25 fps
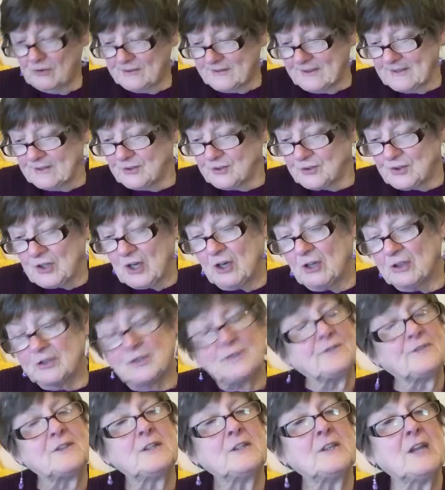in charge
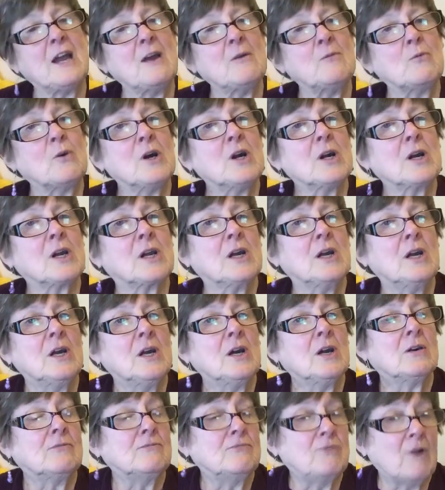of the Network
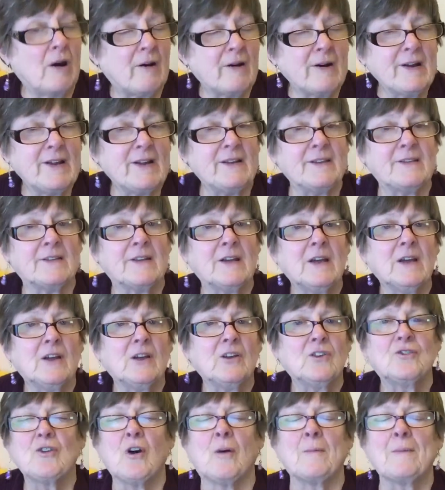Ryde
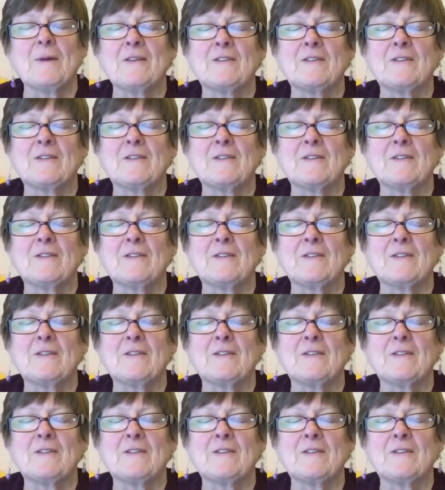shop.